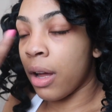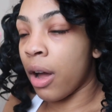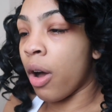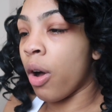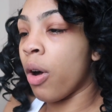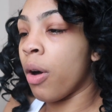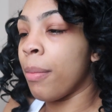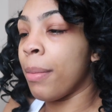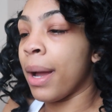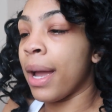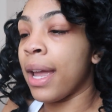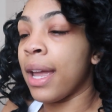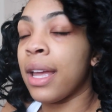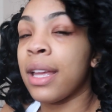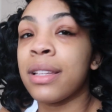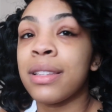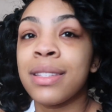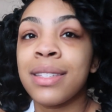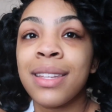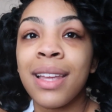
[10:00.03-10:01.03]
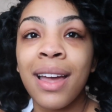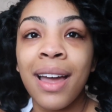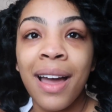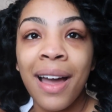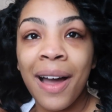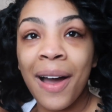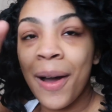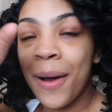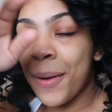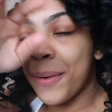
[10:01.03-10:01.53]
all on my hands.
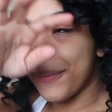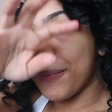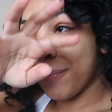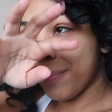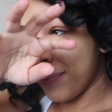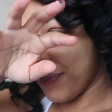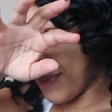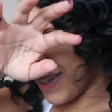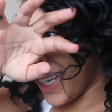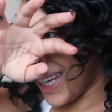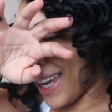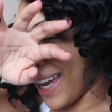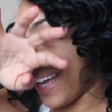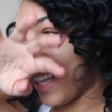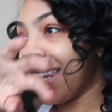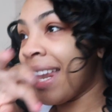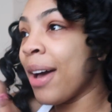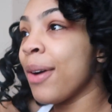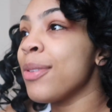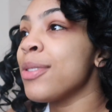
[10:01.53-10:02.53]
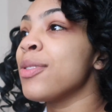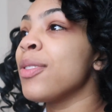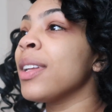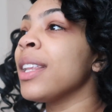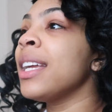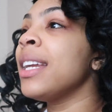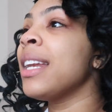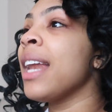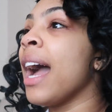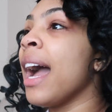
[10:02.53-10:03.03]
Um but yeah, that was
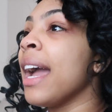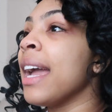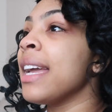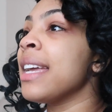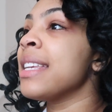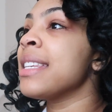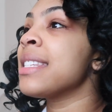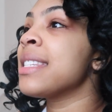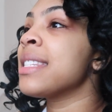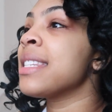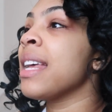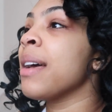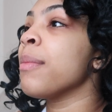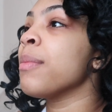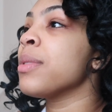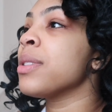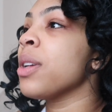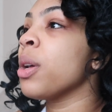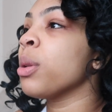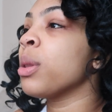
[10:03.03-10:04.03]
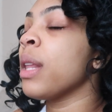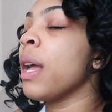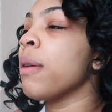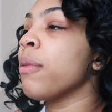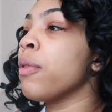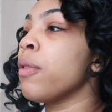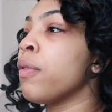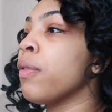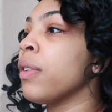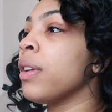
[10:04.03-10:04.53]
really nice. I'm so
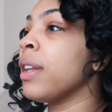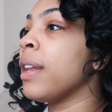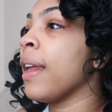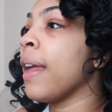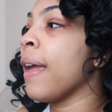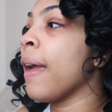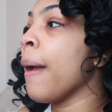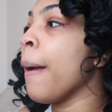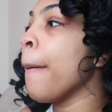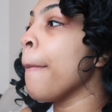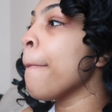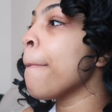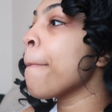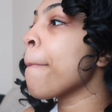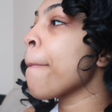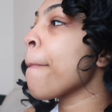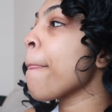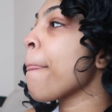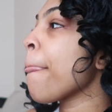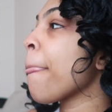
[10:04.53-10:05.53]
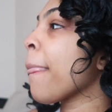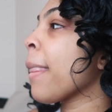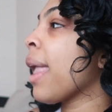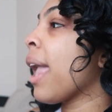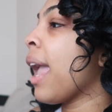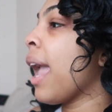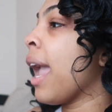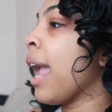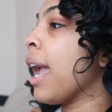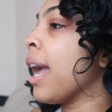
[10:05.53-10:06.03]
thankful for them.
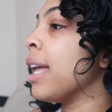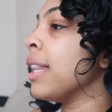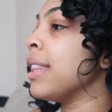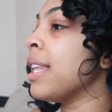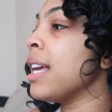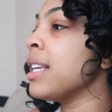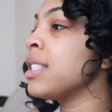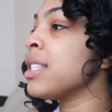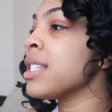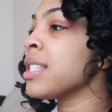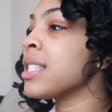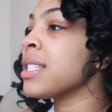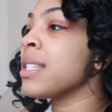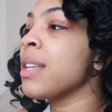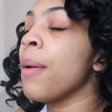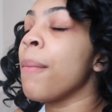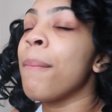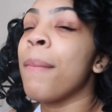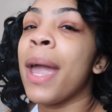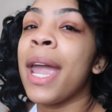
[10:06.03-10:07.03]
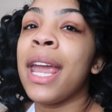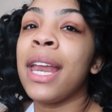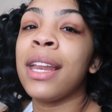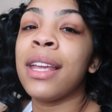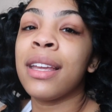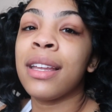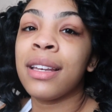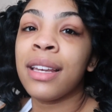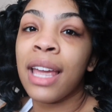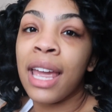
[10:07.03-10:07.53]
And that just made
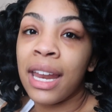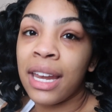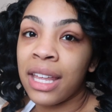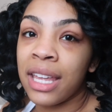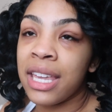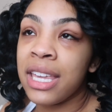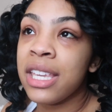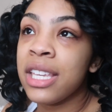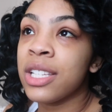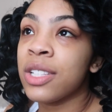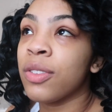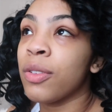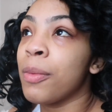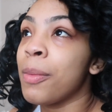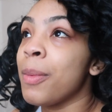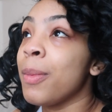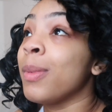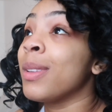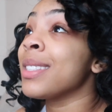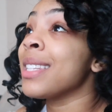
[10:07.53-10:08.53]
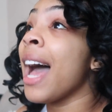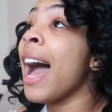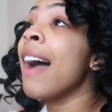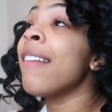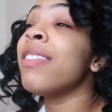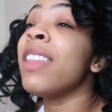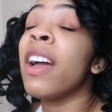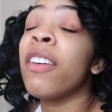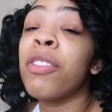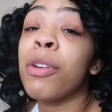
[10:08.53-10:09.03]
it at ease for me, because
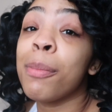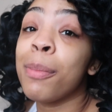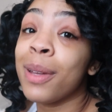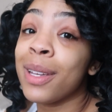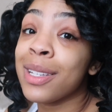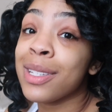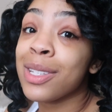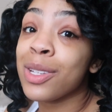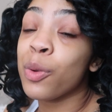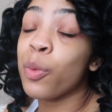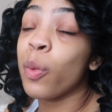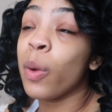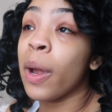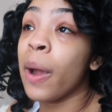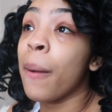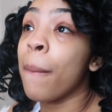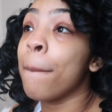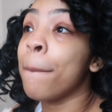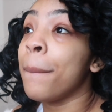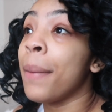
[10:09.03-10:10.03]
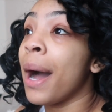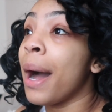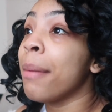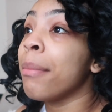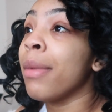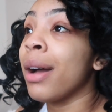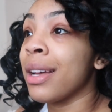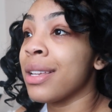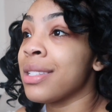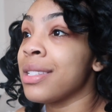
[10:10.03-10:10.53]
I've never been somewhere by
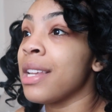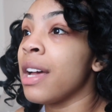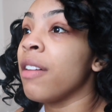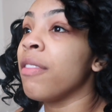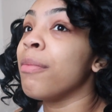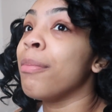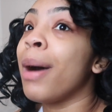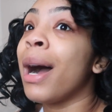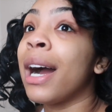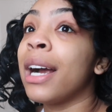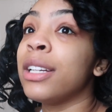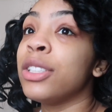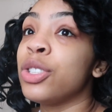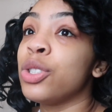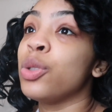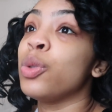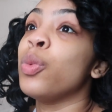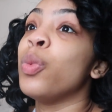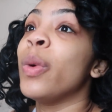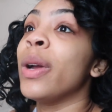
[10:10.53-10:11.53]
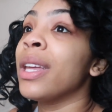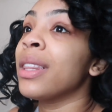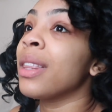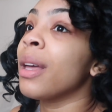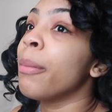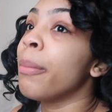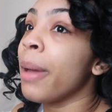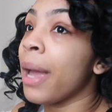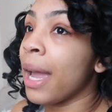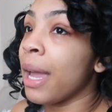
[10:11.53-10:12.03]
myself, mind you, with
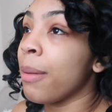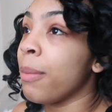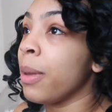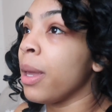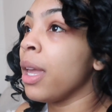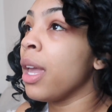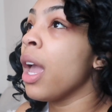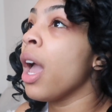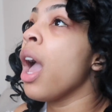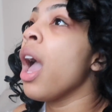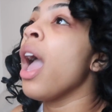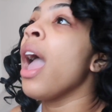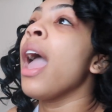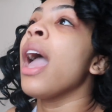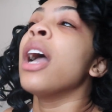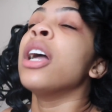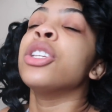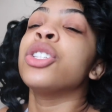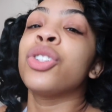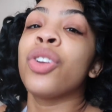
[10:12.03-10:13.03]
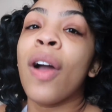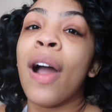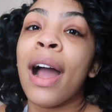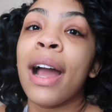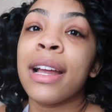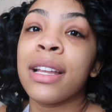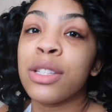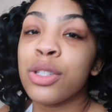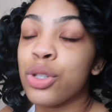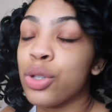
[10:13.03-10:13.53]
a baby,
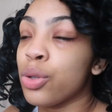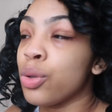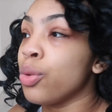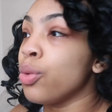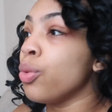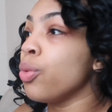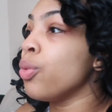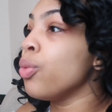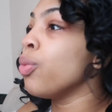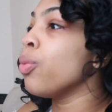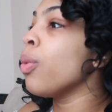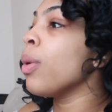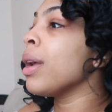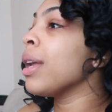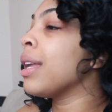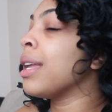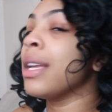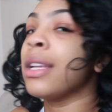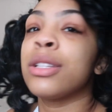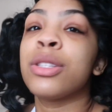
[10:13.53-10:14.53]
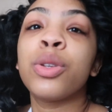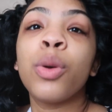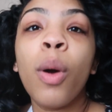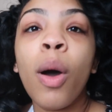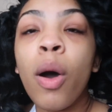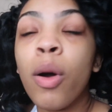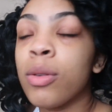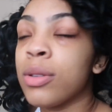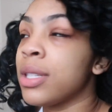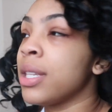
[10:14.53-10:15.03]
trying to get to
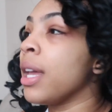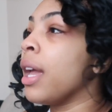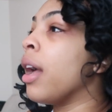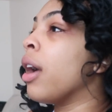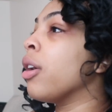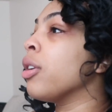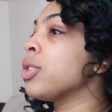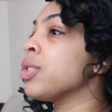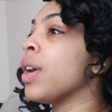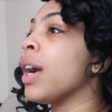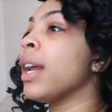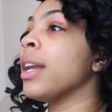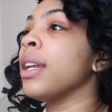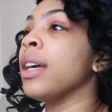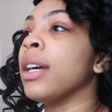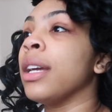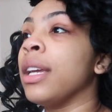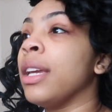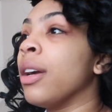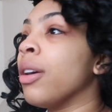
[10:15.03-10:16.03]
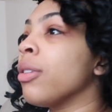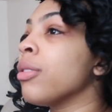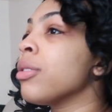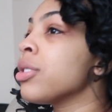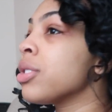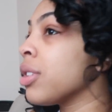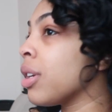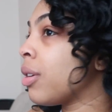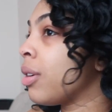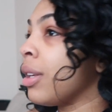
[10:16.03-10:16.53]
a hotel, trying to get on
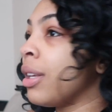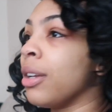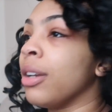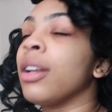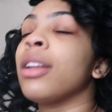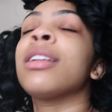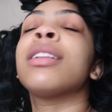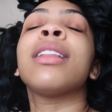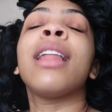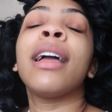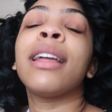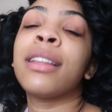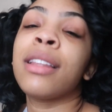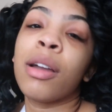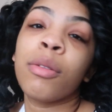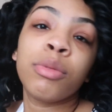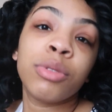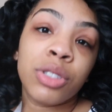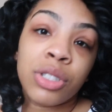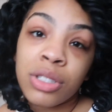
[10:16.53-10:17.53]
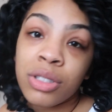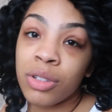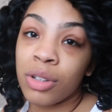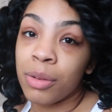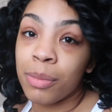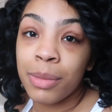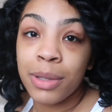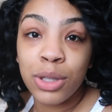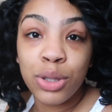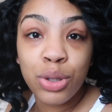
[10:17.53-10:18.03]
the shuttle, get like that was just
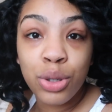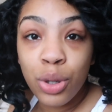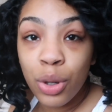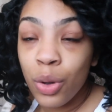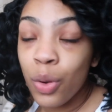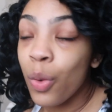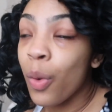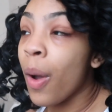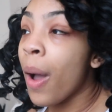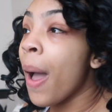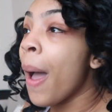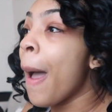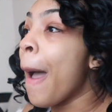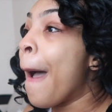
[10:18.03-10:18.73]
gonna be too